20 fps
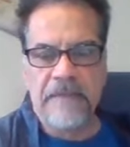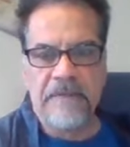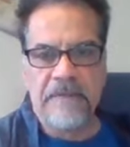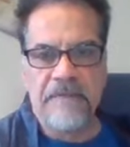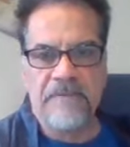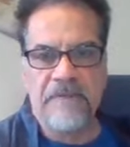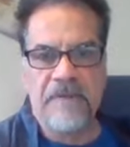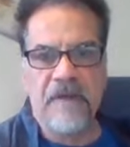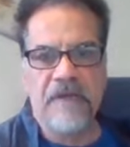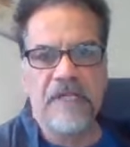
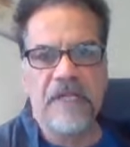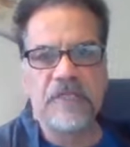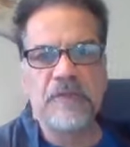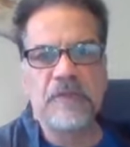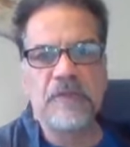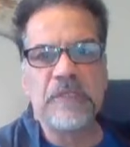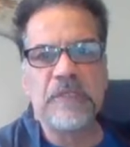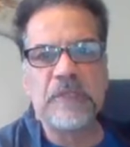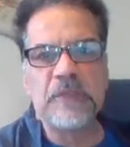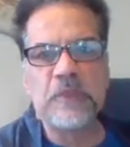we are not
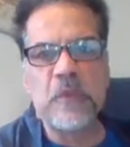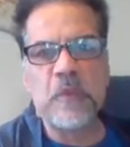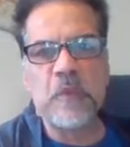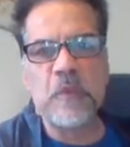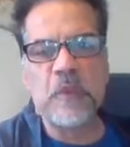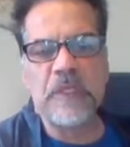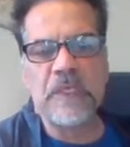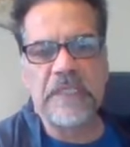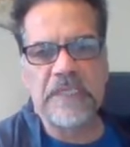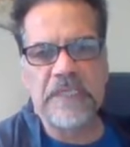going to
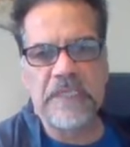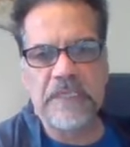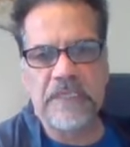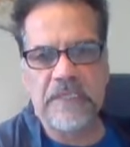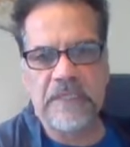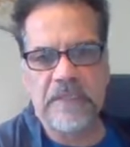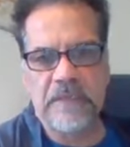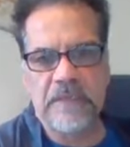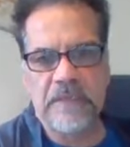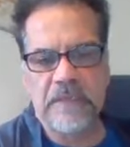work
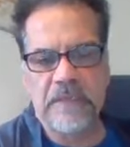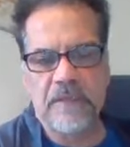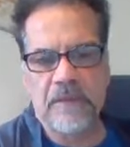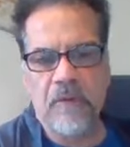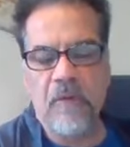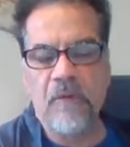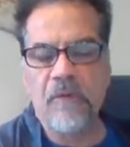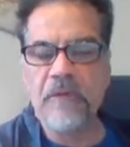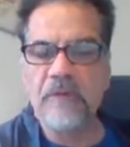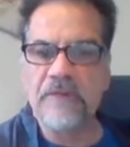
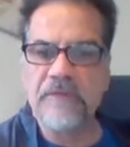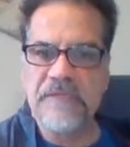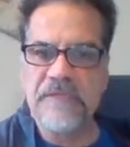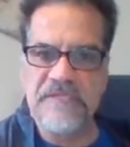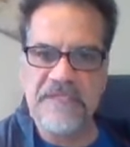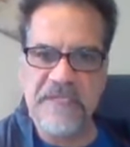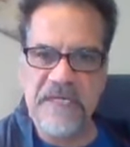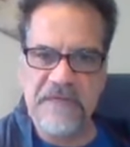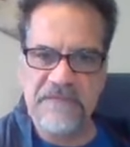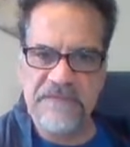only on a
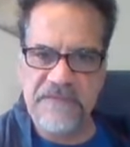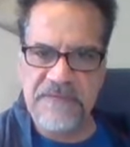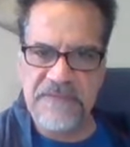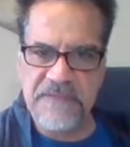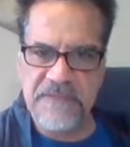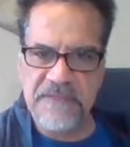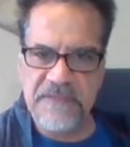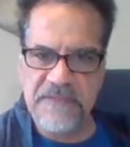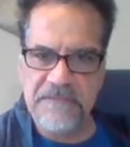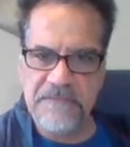
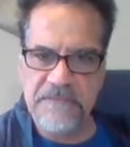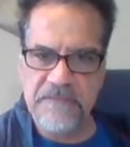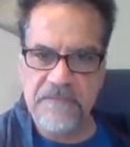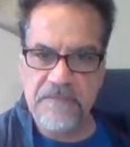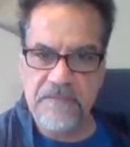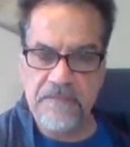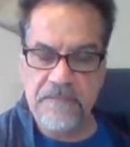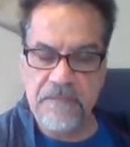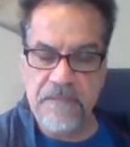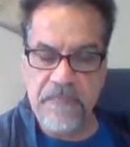surface,
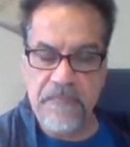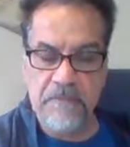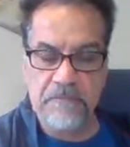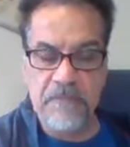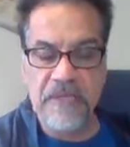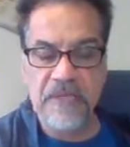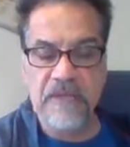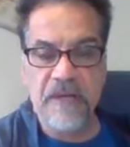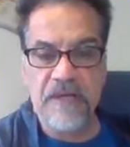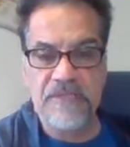
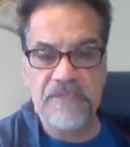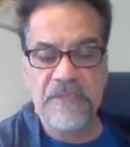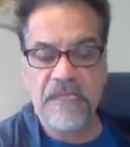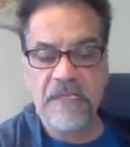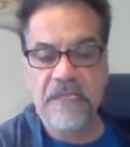because